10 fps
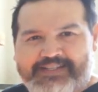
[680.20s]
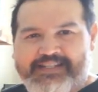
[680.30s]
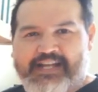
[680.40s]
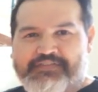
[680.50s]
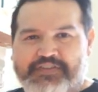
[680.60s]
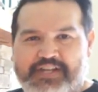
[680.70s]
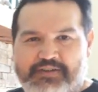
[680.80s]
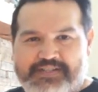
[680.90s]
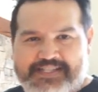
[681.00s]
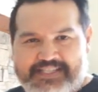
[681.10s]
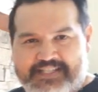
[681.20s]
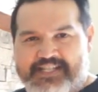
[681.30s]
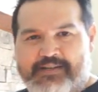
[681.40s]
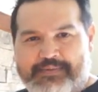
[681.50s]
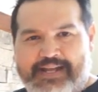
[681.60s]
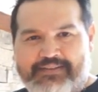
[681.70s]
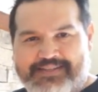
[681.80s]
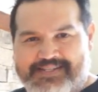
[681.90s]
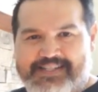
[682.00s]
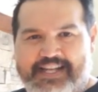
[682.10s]
Now if you notice, it did come down
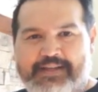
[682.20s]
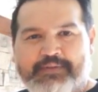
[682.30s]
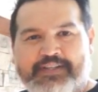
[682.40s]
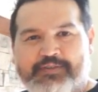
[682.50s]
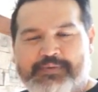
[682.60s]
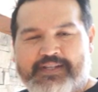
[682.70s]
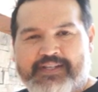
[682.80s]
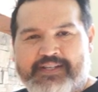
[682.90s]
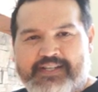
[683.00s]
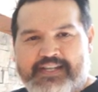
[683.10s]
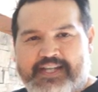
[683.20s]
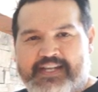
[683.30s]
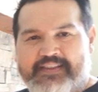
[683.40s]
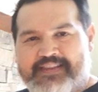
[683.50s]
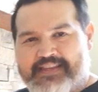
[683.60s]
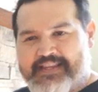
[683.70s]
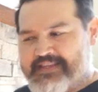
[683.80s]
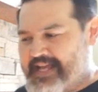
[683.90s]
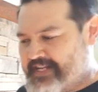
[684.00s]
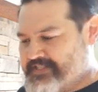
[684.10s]
and slam a little bit, and
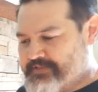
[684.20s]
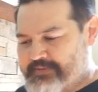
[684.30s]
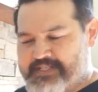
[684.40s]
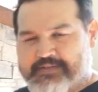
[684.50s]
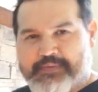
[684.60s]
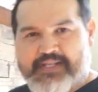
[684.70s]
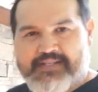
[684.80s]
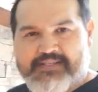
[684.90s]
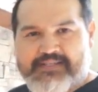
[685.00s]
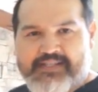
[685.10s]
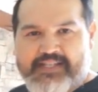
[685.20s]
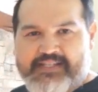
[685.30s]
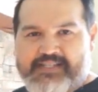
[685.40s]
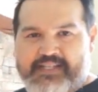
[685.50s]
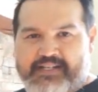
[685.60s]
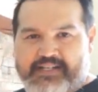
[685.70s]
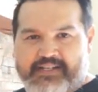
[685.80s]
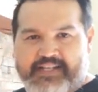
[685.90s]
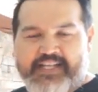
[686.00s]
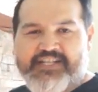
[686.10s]
that is the reason because these
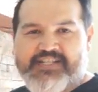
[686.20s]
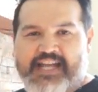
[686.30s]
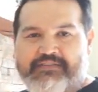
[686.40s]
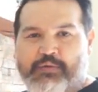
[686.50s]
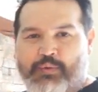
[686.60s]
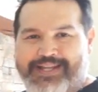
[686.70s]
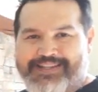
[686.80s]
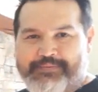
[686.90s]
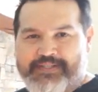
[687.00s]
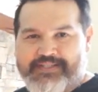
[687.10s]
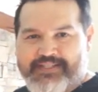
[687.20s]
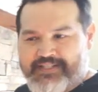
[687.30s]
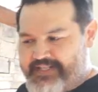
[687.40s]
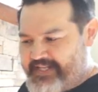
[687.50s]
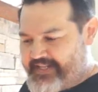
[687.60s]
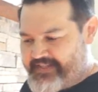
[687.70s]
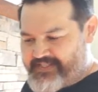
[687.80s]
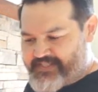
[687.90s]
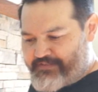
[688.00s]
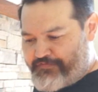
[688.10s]
uh, hinges have a weight limit, and
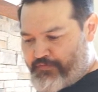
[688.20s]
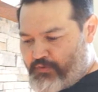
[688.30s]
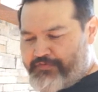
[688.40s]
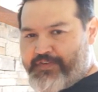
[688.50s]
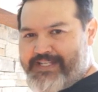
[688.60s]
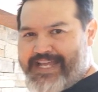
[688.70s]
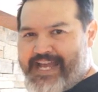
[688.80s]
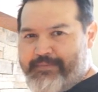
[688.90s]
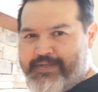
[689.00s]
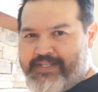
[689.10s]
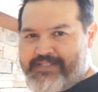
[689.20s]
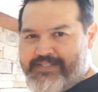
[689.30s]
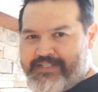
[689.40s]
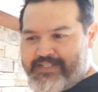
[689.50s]
this is a four foot cabinet